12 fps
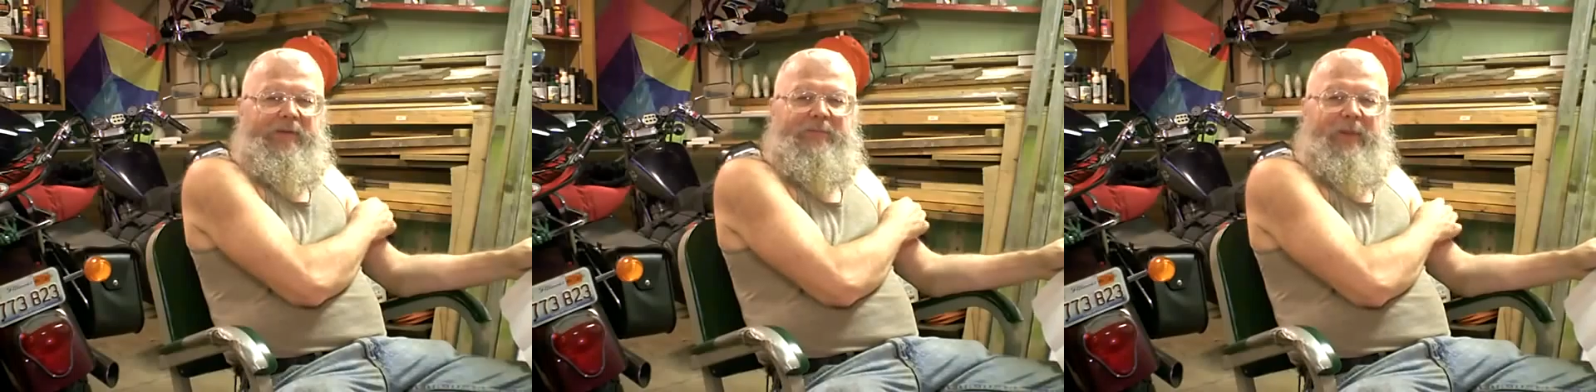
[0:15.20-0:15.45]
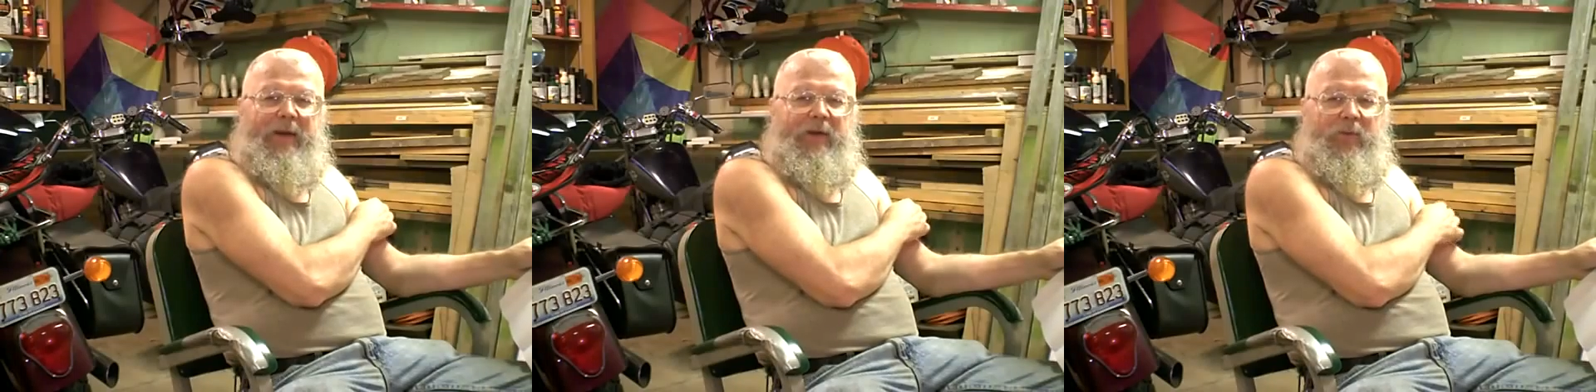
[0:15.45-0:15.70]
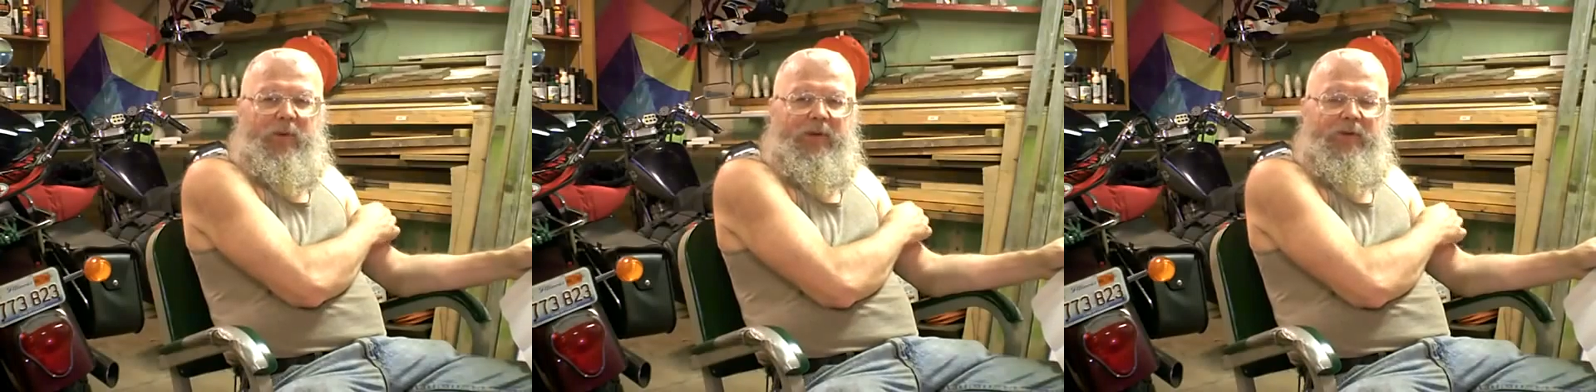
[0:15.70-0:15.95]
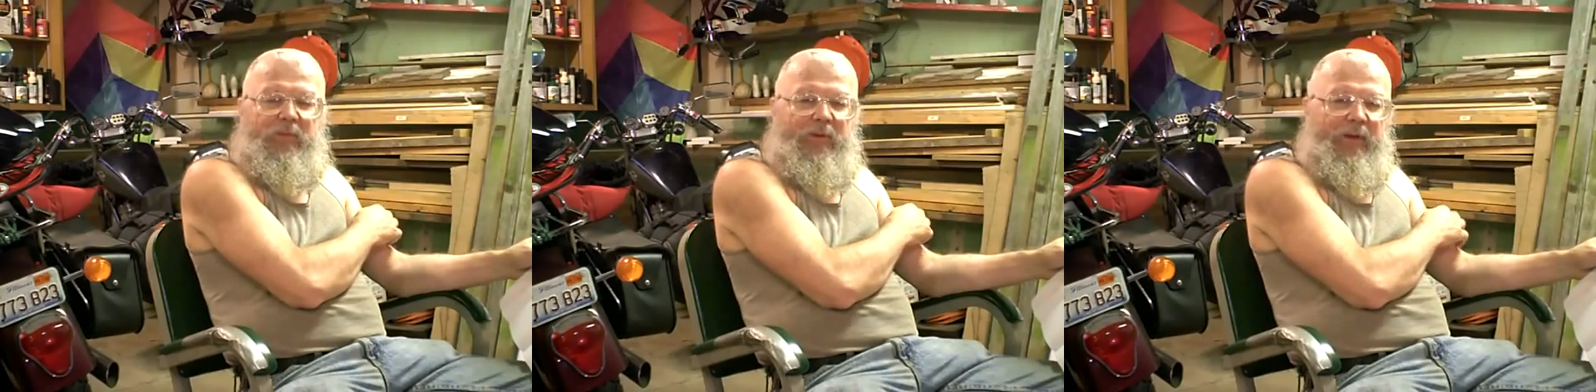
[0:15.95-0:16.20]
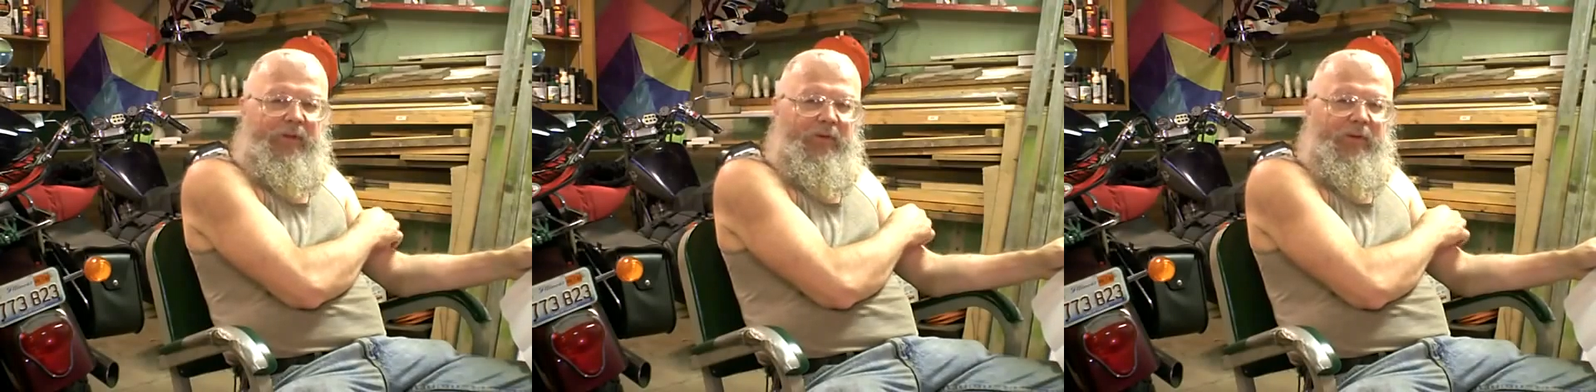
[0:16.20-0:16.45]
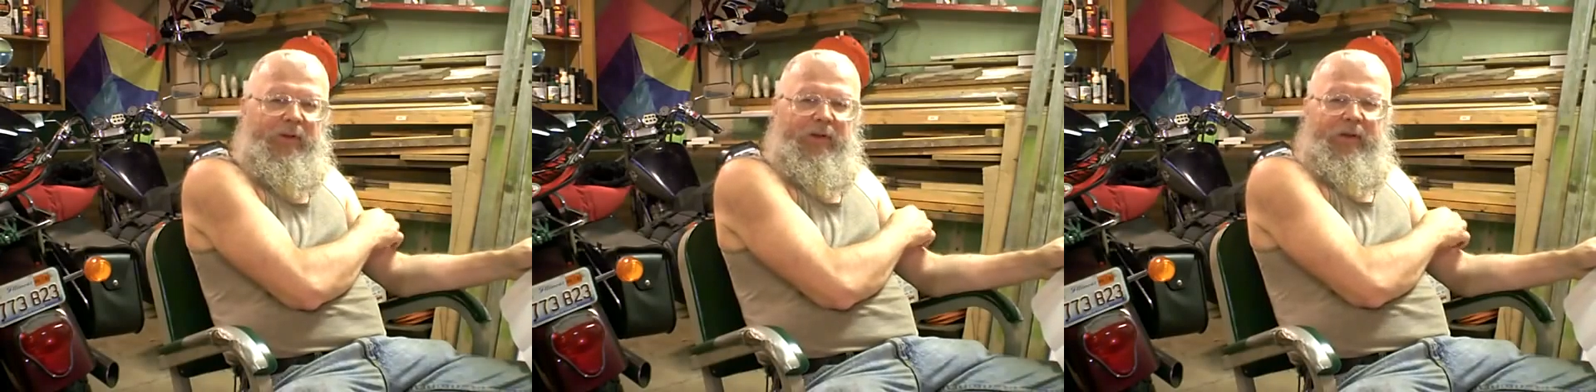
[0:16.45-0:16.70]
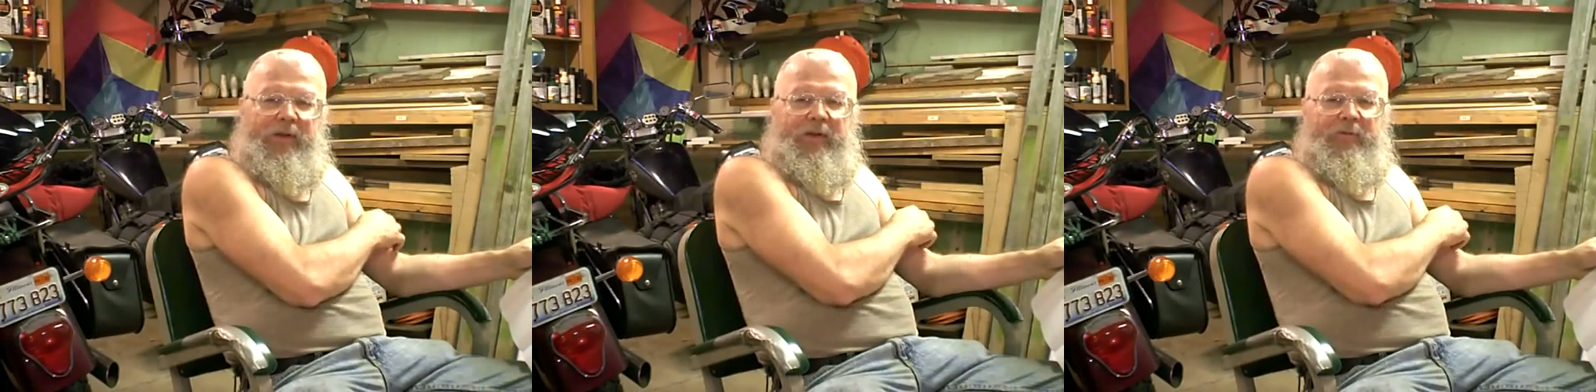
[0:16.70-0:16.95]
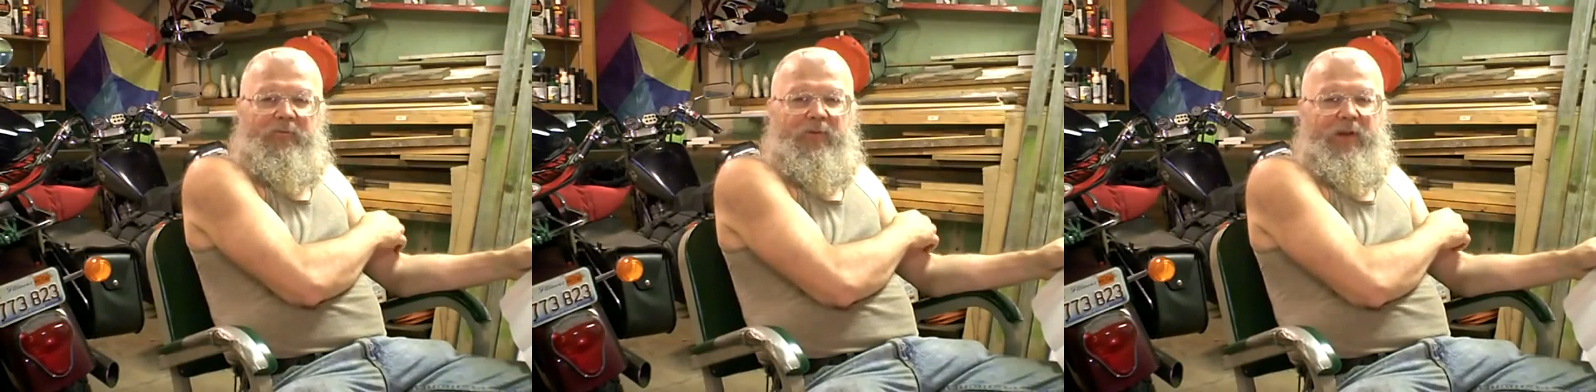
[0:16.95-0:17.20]
this by and go on to another
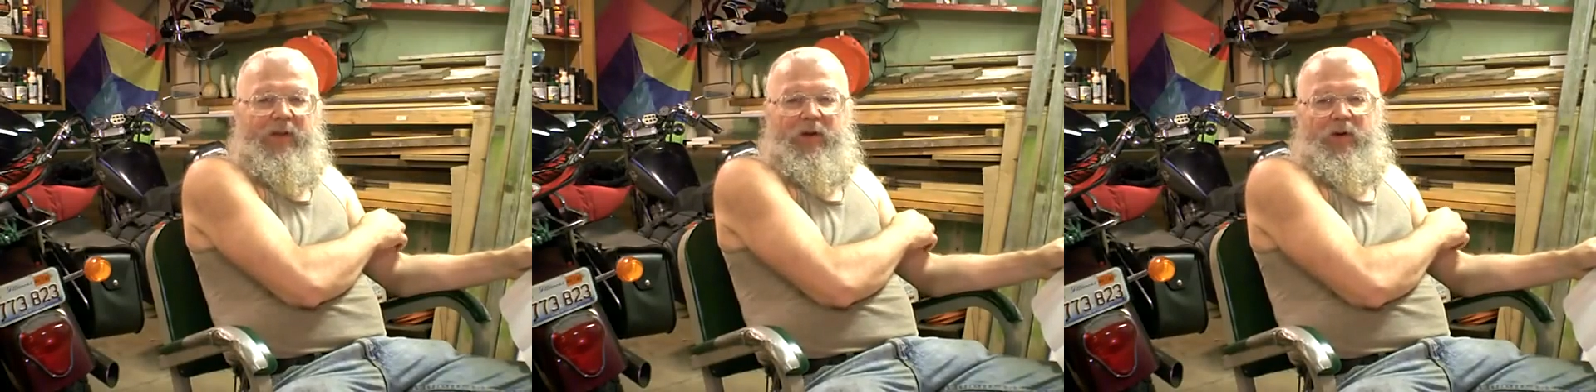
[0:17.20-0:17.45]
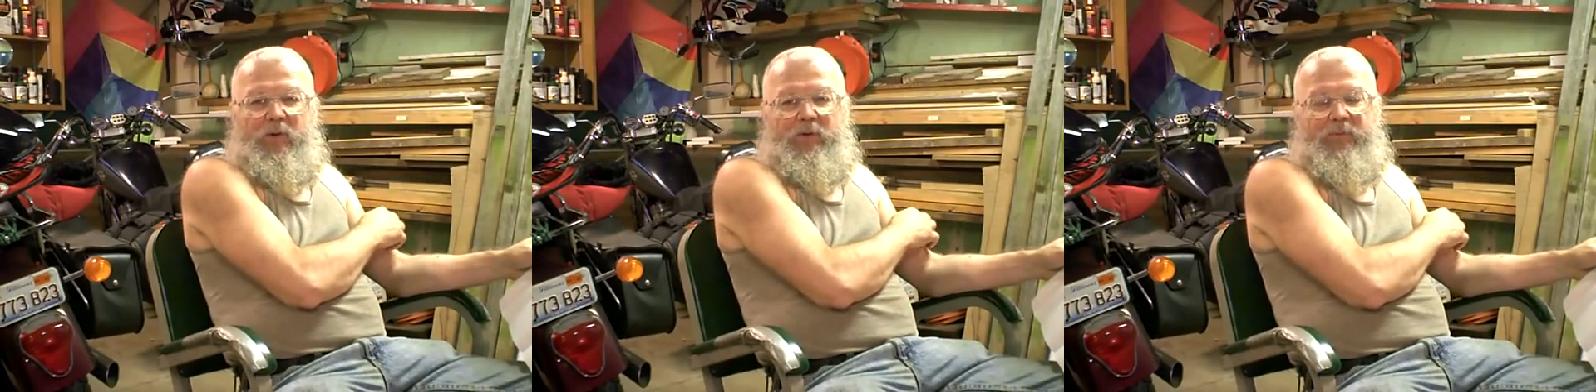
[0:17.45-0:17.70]
video,